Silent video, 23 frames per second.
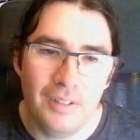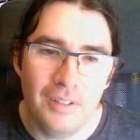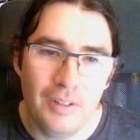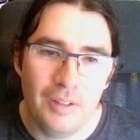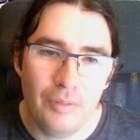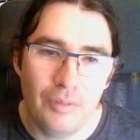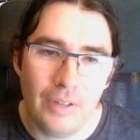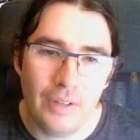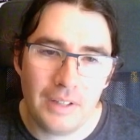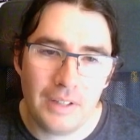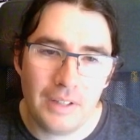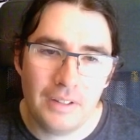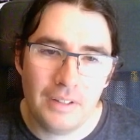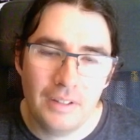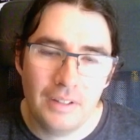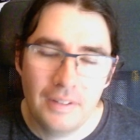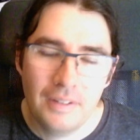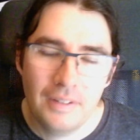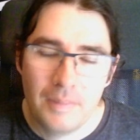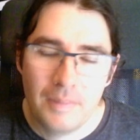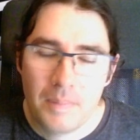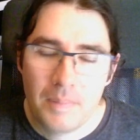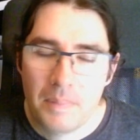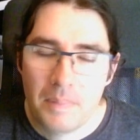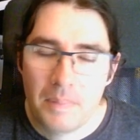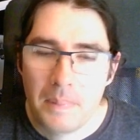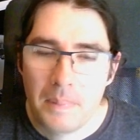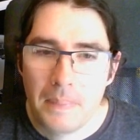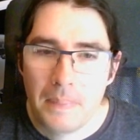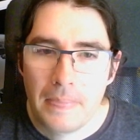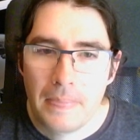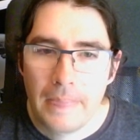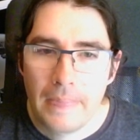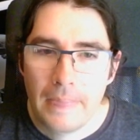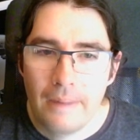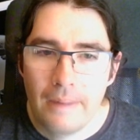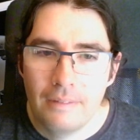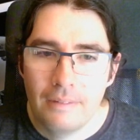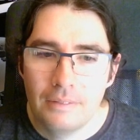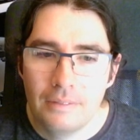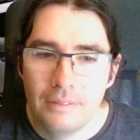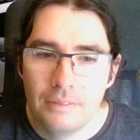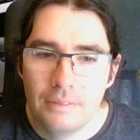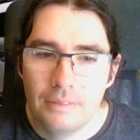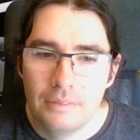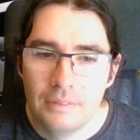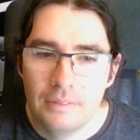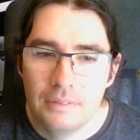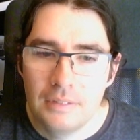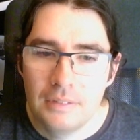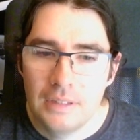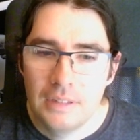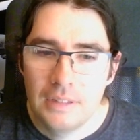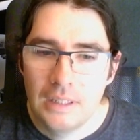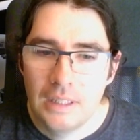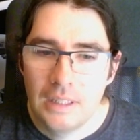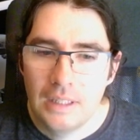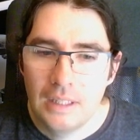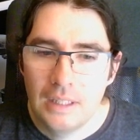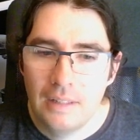you know what? You know what they used to do